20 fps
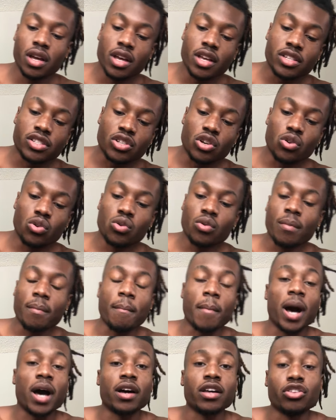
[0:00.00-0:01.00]
So
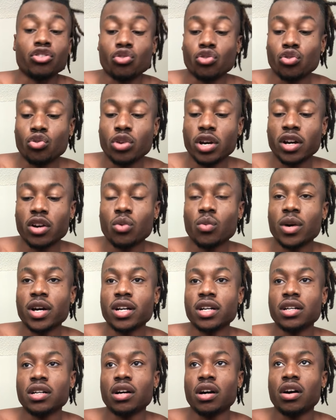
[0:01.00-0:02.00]
you're gonna want
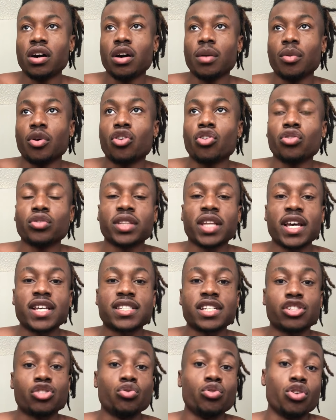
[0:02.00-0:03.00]
to grow things
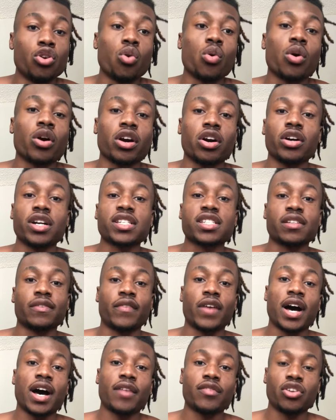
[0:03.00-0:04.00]
that you know are gonna
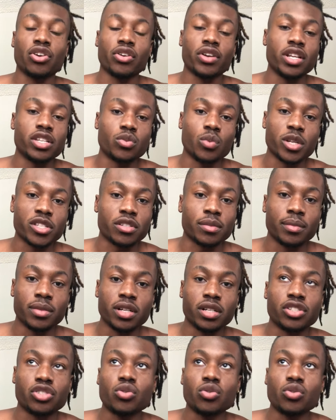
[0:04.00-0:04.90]
survive during these winter months.